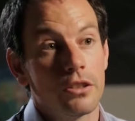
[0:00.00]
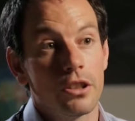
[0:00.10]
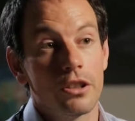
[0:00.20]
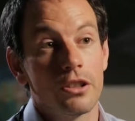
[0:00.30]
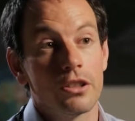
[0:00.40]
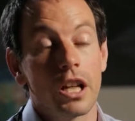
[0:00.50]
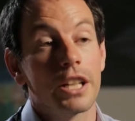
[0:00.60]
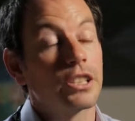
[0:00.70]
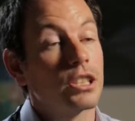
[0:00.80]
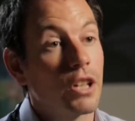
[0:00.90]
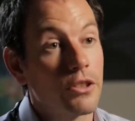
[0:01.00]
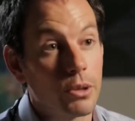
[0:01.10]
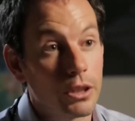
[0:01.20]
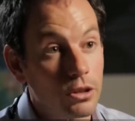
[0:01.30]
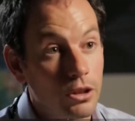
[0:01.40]
There is life that survives
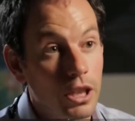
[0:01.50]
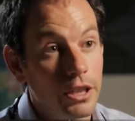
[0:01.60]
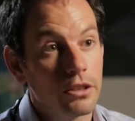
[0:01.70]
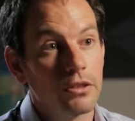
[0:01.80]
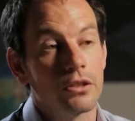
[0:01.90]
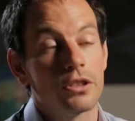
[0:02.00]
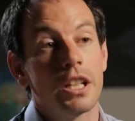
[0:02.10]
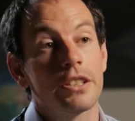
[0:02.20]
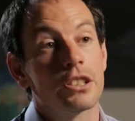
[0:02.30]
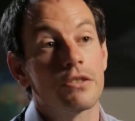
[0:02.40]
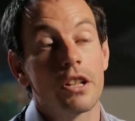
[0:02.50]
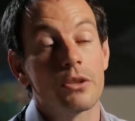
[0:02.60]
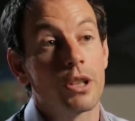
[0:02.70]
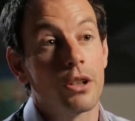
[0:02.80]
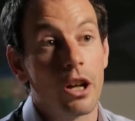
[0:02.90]
without sunlight, there's life that
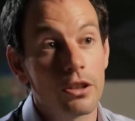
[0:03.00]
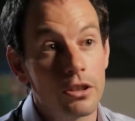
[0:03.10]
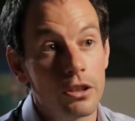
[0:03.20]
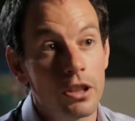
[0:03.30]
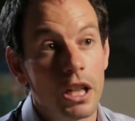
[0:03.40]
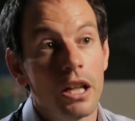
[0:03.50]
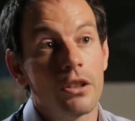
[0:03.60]
survives without oxygen,